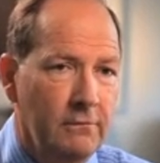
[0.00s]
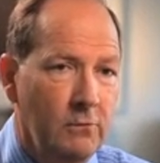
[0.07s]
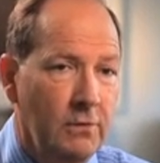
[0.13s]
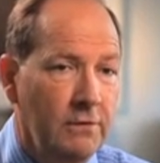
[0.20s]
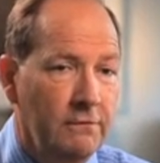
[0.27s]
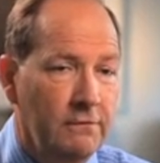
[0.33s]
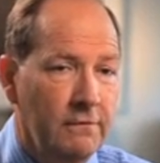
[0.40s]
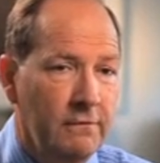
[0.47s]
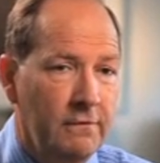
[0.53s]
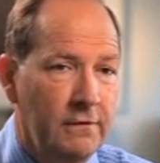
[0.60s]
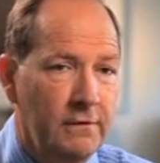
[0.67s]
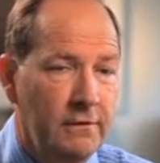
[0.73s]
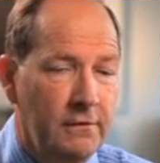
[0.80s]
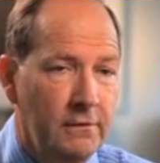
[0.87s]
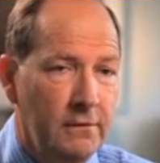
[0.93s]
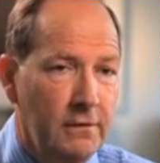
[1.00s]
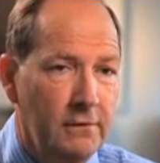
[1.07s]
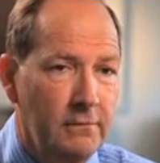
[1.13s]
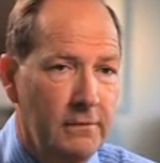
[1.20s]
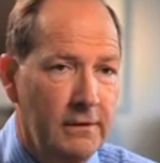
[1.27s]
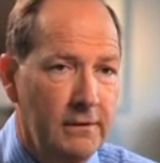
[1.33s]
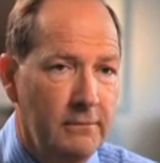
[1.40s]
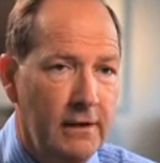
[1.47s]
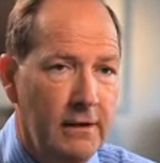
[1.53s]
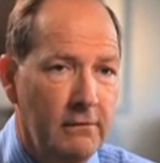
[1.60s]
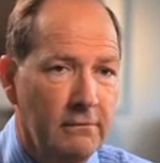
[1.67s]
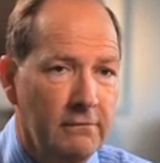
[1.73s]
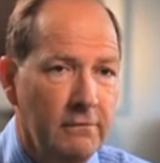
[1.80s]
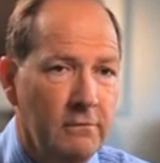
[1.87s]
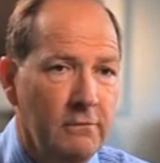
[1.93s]
the 160 to 200 million
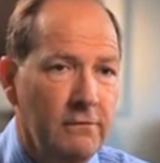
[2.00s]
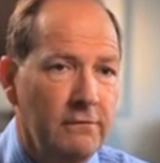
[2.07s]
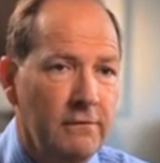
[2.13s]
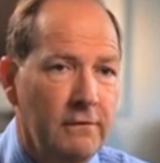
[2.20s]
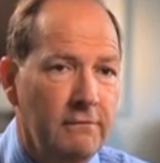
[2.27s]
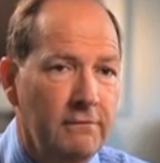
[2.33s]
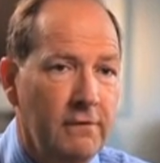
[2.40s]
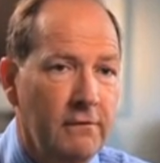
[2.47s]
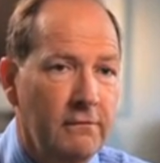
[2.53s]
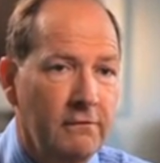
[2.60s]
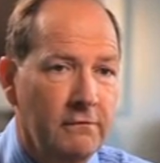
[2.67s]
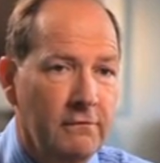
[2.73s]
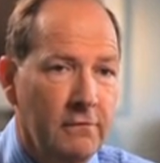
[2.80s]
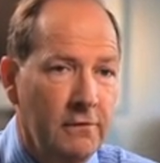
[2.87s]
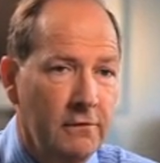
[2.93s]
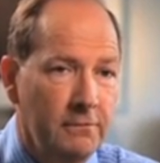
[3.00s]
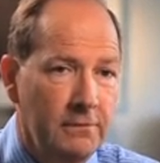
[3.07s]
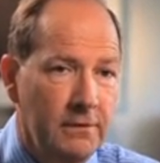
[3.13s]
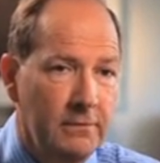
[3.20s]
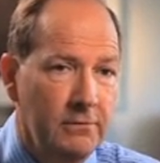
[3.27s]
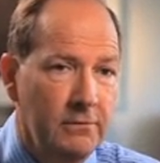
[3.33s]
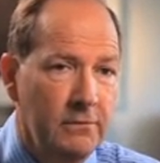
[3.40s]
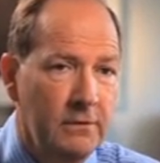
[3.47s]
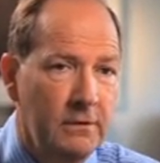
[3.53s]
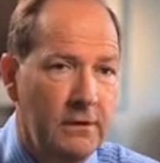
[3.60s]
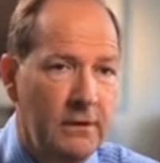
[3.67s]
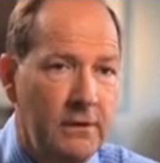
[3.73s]
barrels that was in focus for a lot of people,